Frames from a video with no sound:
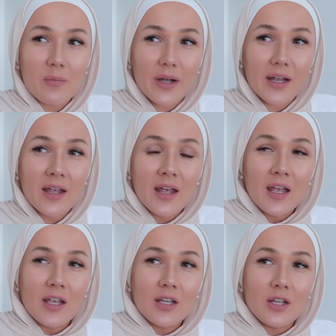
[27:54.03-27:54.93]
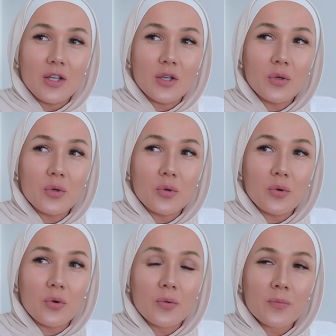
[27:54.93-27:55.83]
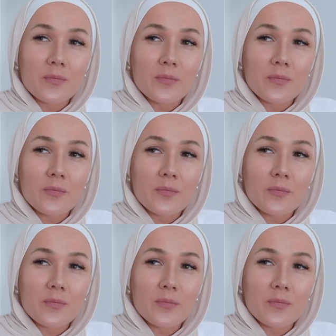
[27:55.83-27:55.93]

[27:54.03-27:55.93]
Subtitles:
but you